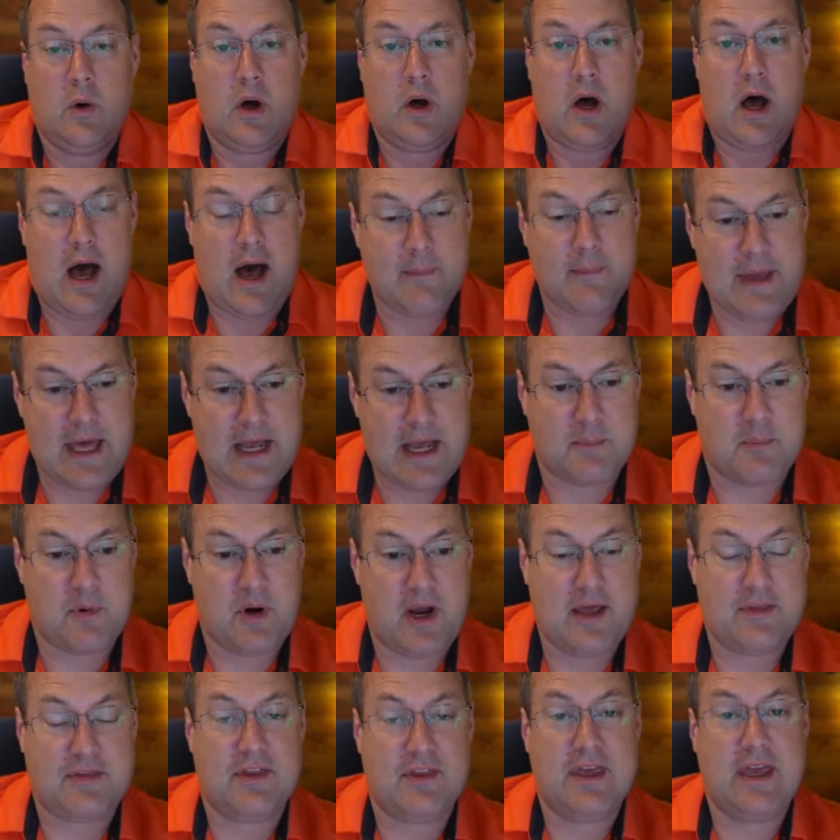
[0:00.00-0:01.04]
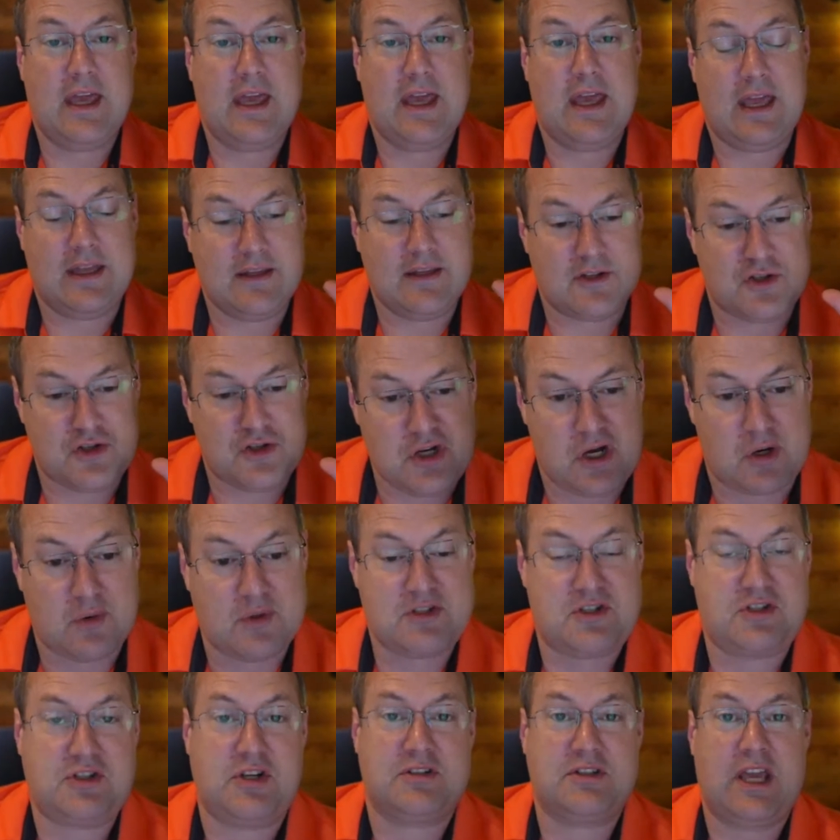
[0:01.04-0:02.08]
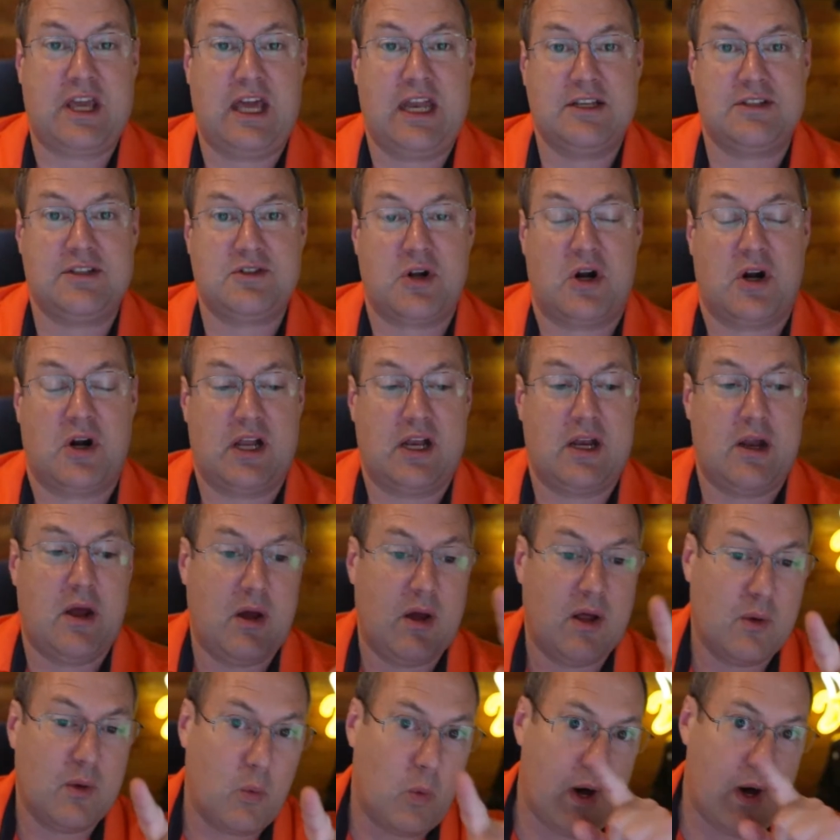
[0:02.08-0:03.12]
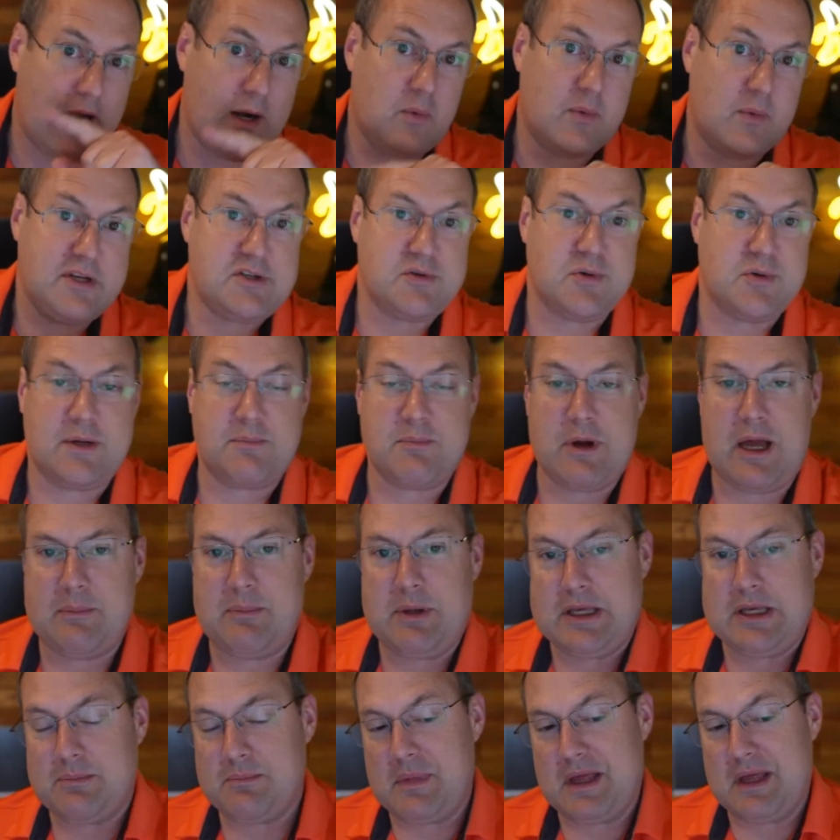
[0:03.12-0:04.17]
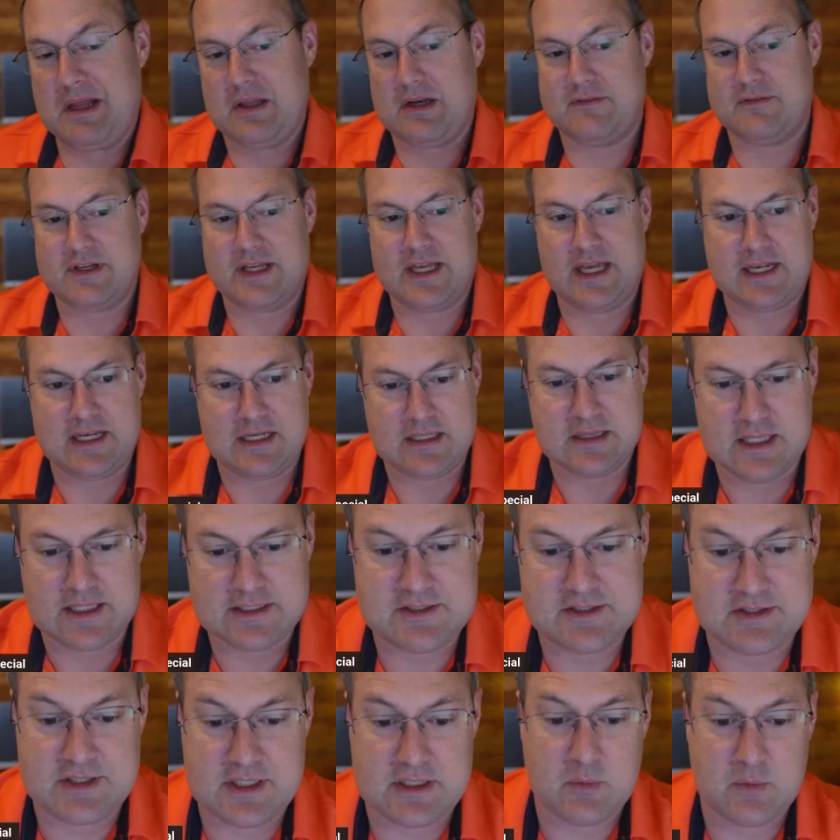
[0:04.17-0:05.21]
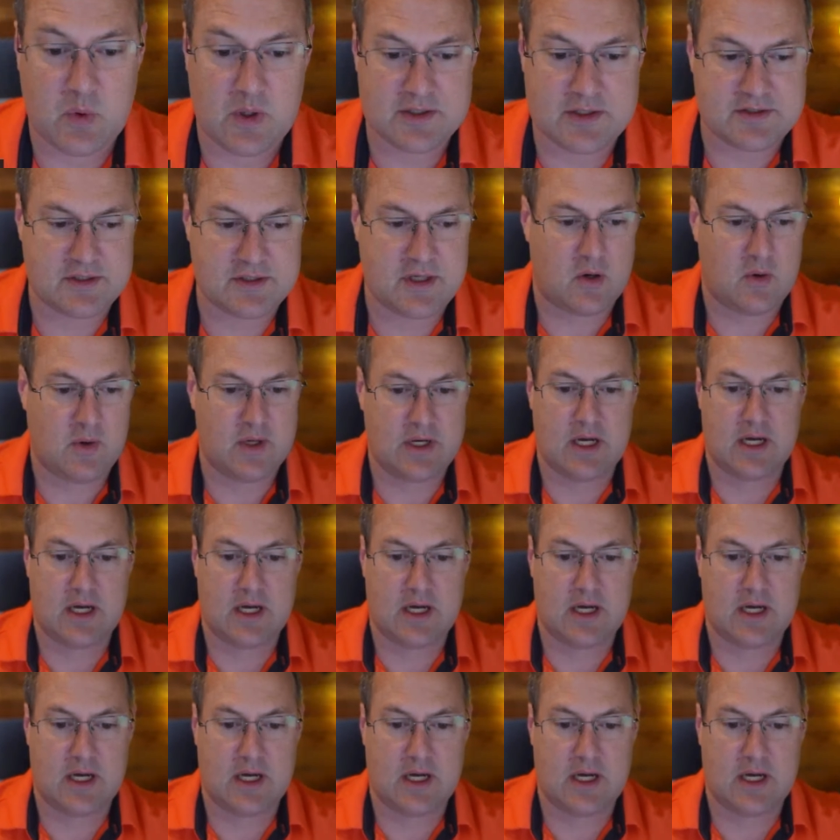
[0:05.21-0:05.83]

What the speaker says: I'm out of breath, and the show is just getting started. Why don't we shrink my big melon of a head and let's see what's going on